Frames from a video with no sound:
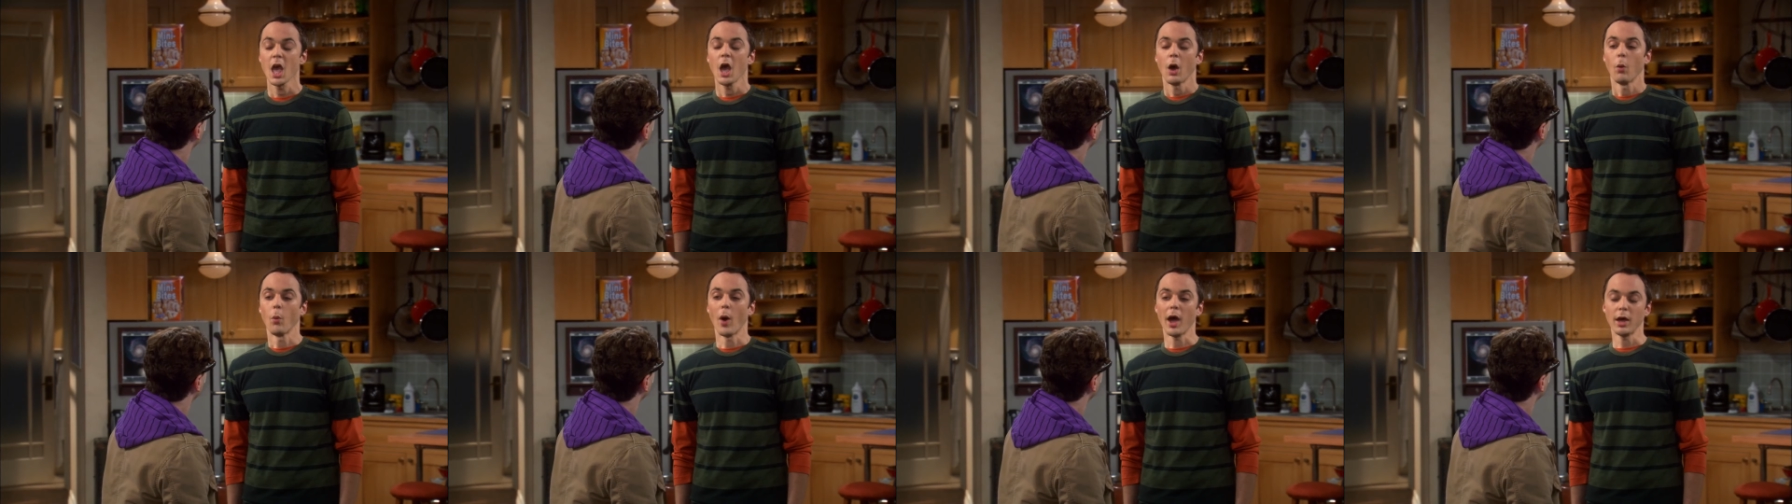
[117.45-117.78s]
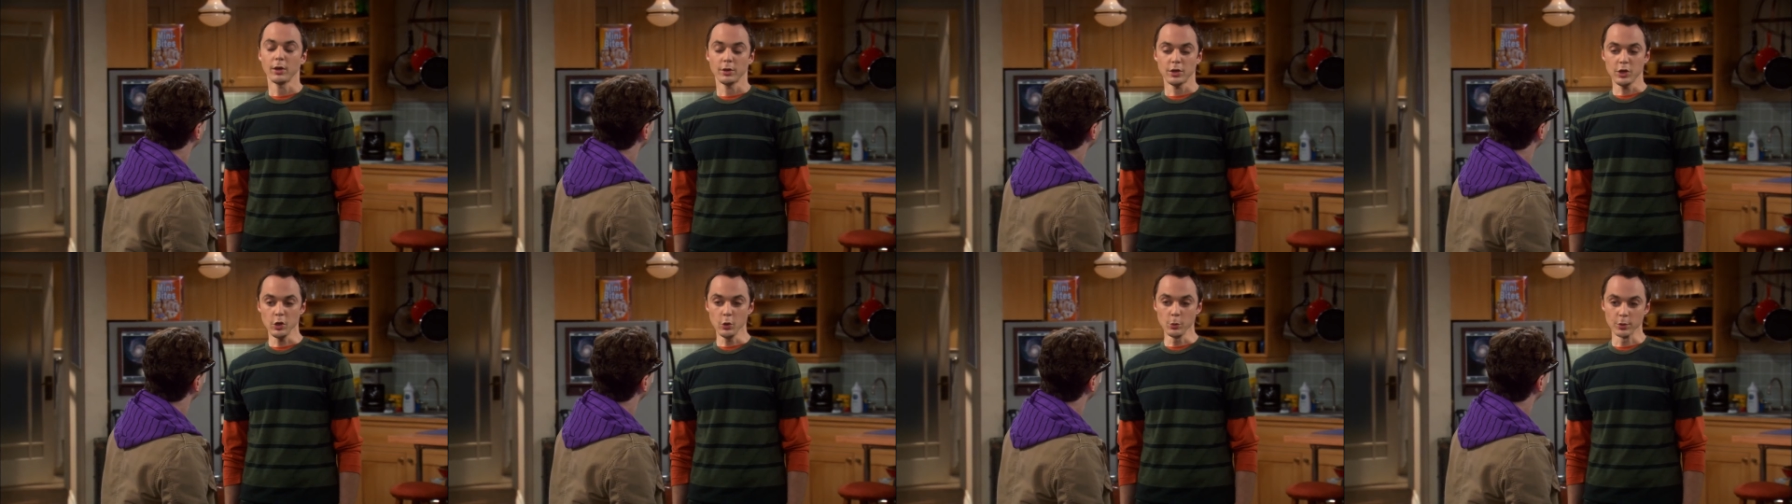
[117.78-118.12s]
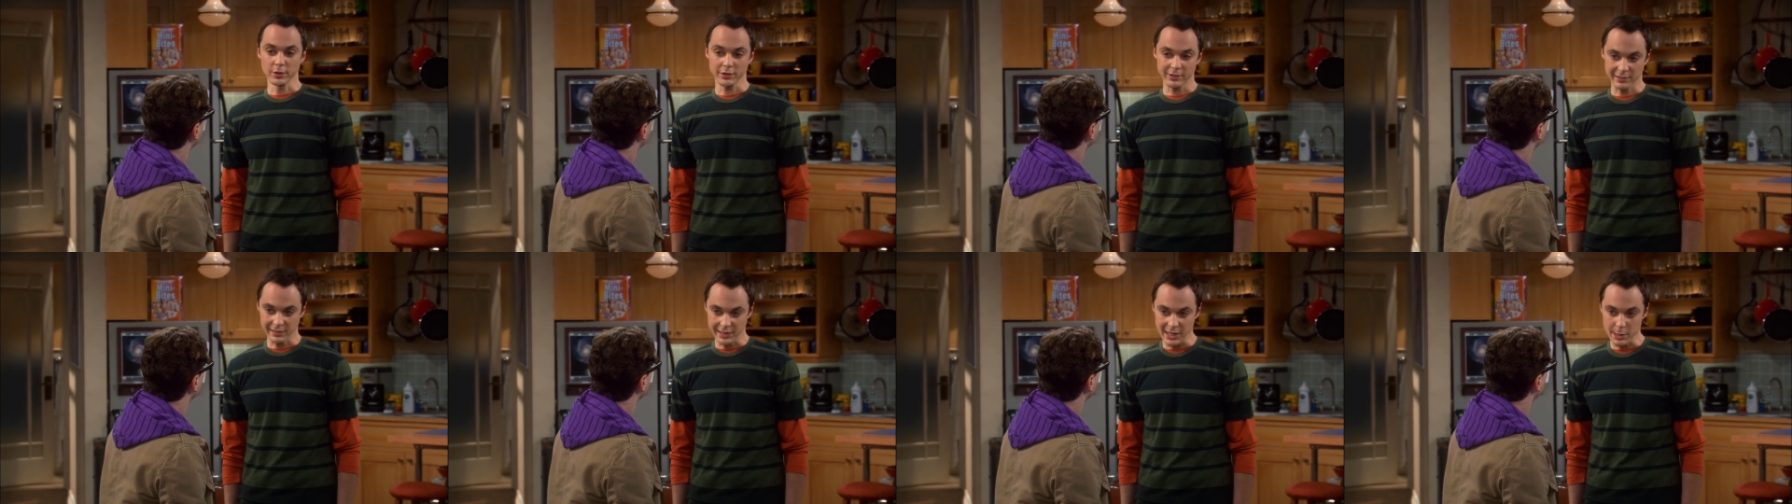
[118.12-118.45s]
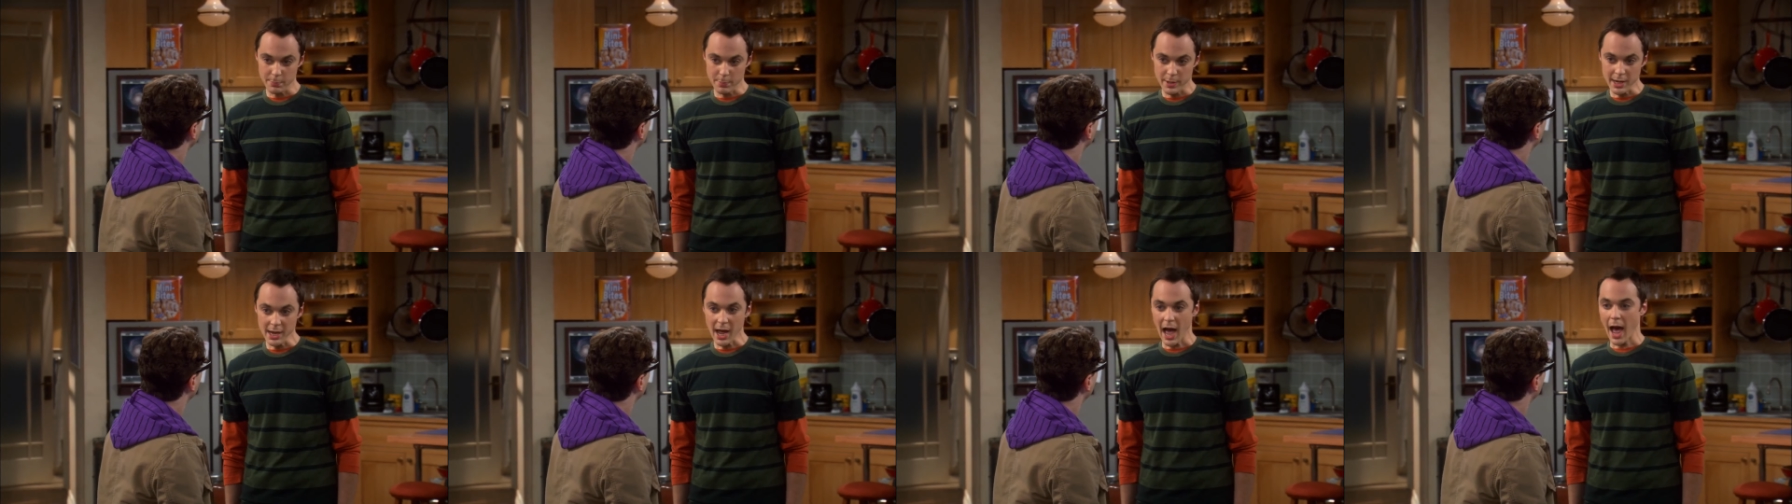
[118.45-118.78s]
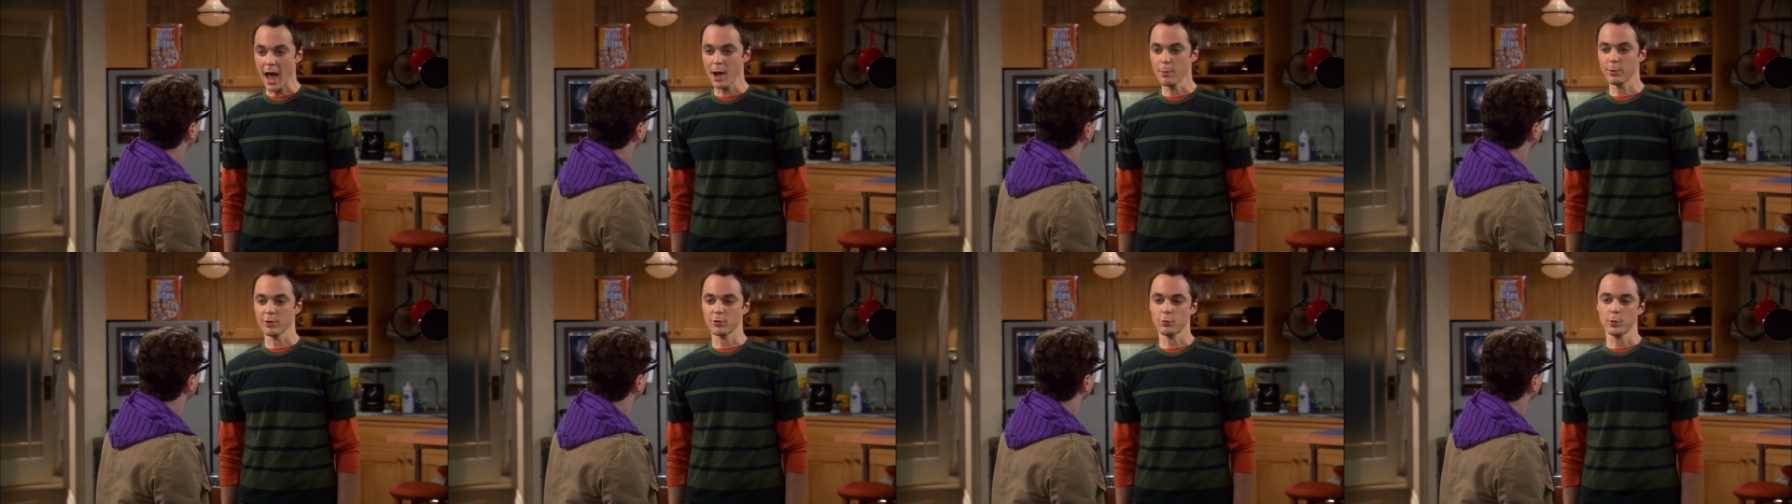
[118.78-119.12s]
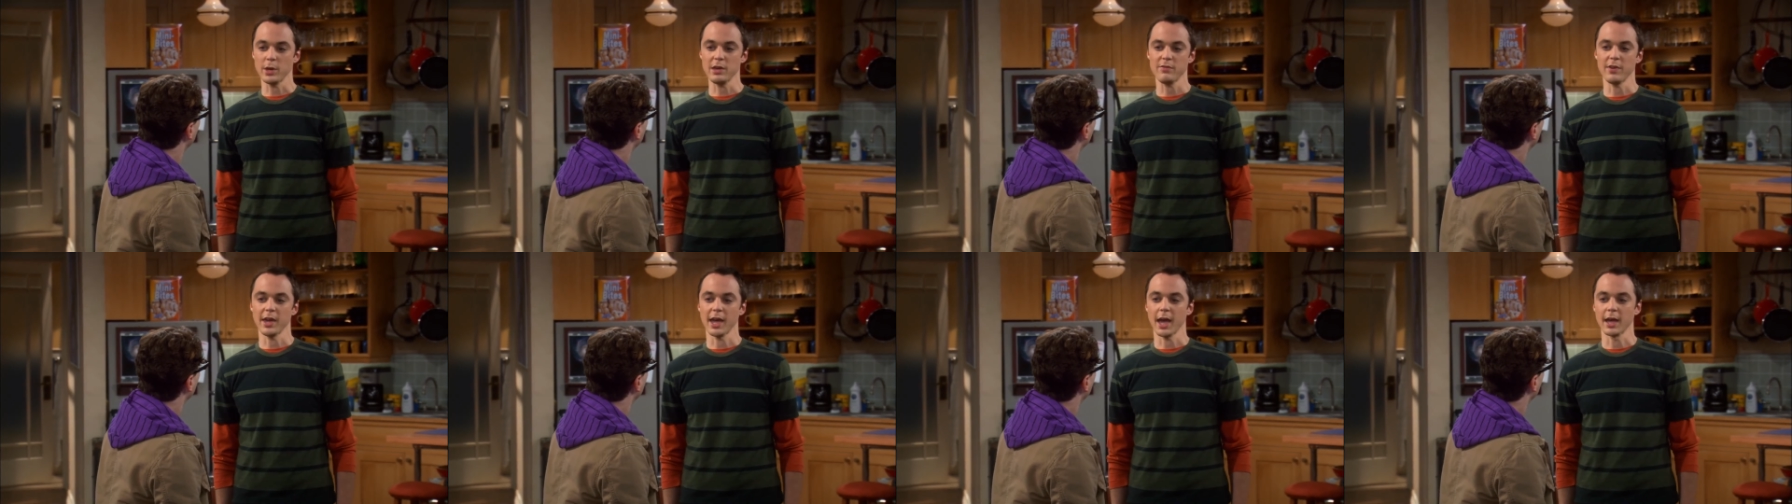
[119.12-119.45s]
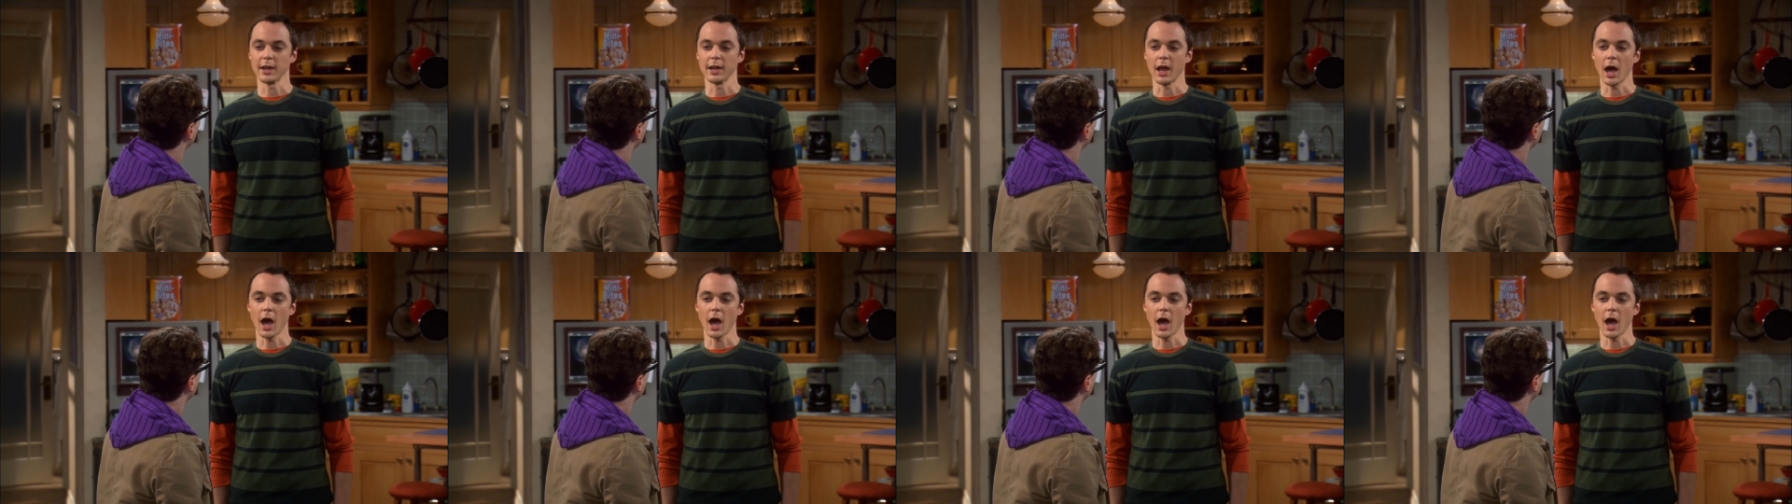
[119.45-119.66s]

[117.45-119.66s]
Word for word: While you were sleeping, I was weaving an